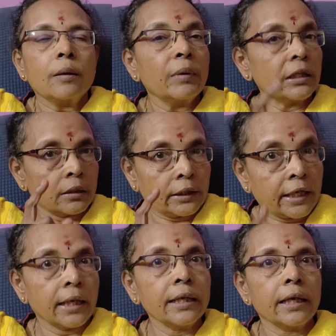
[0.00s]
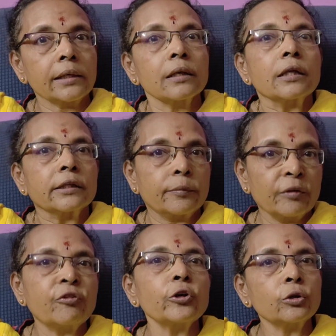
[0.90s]
But take care that
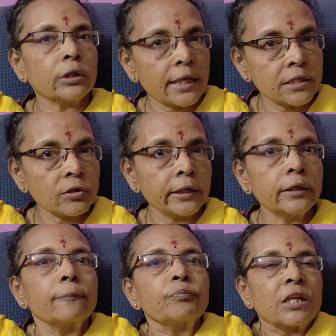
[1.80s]
before you transfer it,